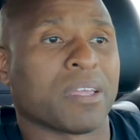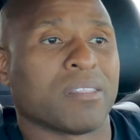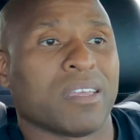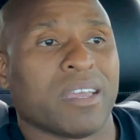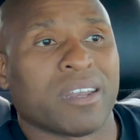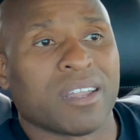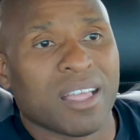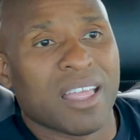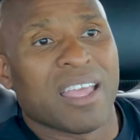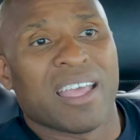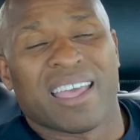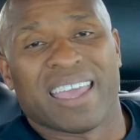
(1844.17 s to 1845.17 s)
And
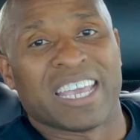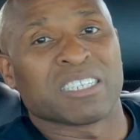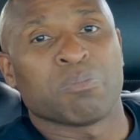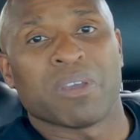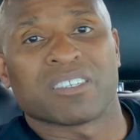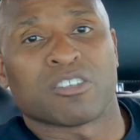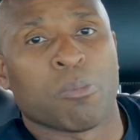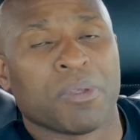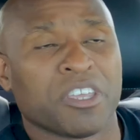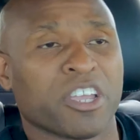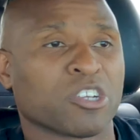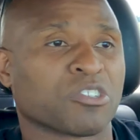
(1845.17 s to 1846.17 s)
then it's been so
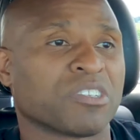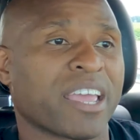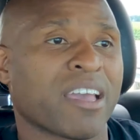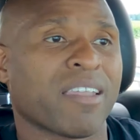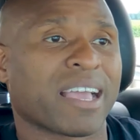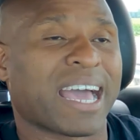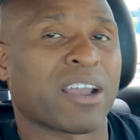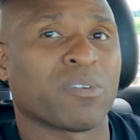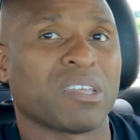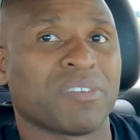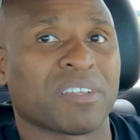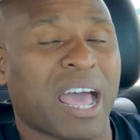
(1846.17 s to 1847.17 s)
many years now. Like I don't
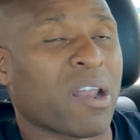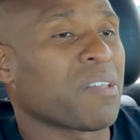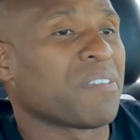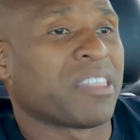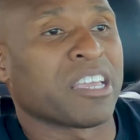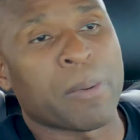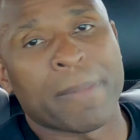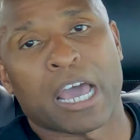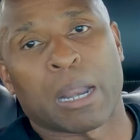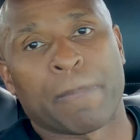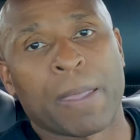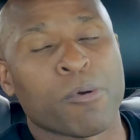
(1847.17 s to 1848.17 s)
even I don't even think about
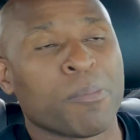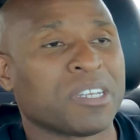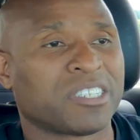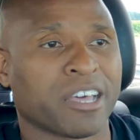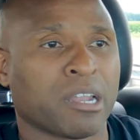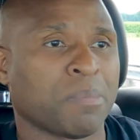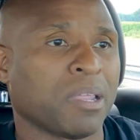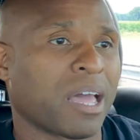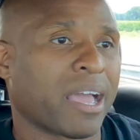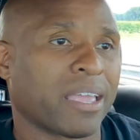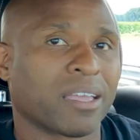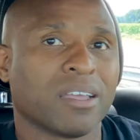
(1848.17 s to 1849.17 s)
it. People be telling me
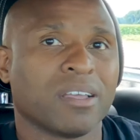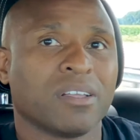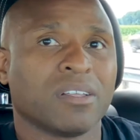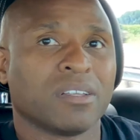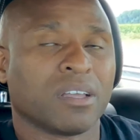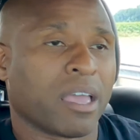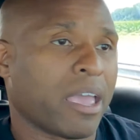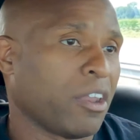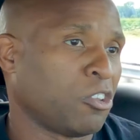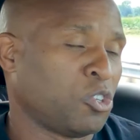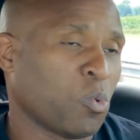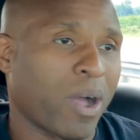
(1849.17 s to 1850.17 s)
like Hey,
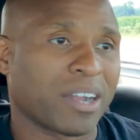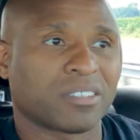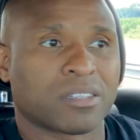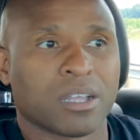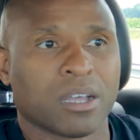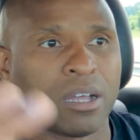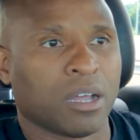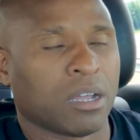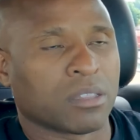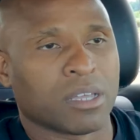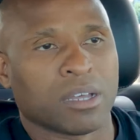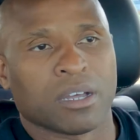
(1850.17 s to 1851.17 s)
did you watch the
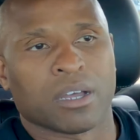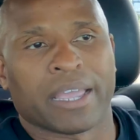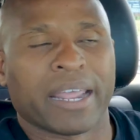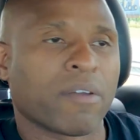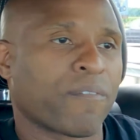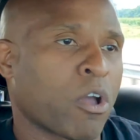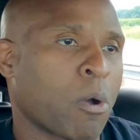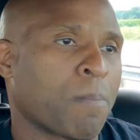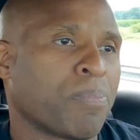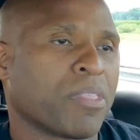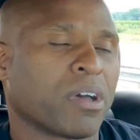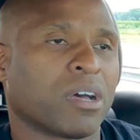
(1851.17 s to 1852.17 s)
the
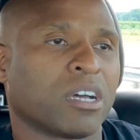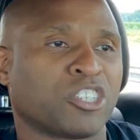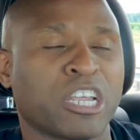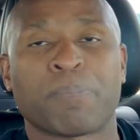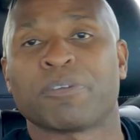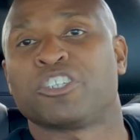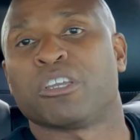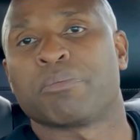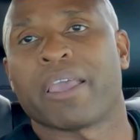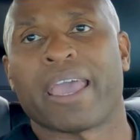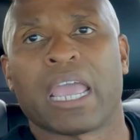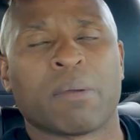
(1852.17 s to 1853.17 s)
NFL the championship
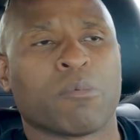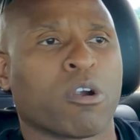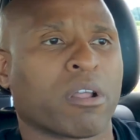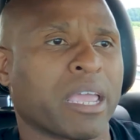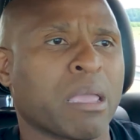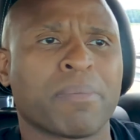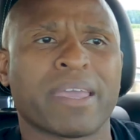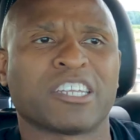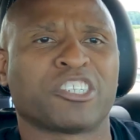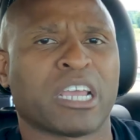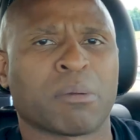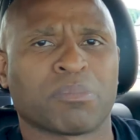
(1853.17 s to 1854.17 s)
game or the
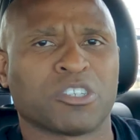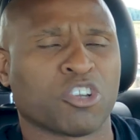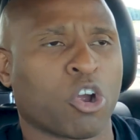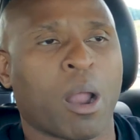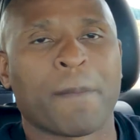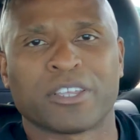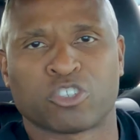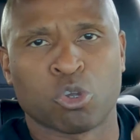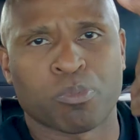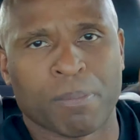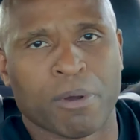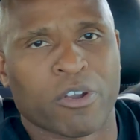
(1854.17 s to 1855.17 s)
NBA championship or I mean
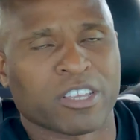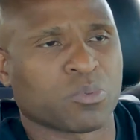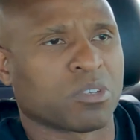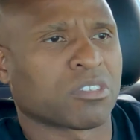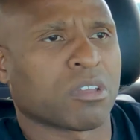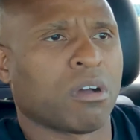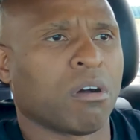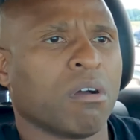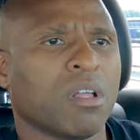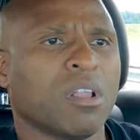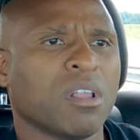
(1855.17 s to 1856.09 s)
Super Bowl? That's what it's called.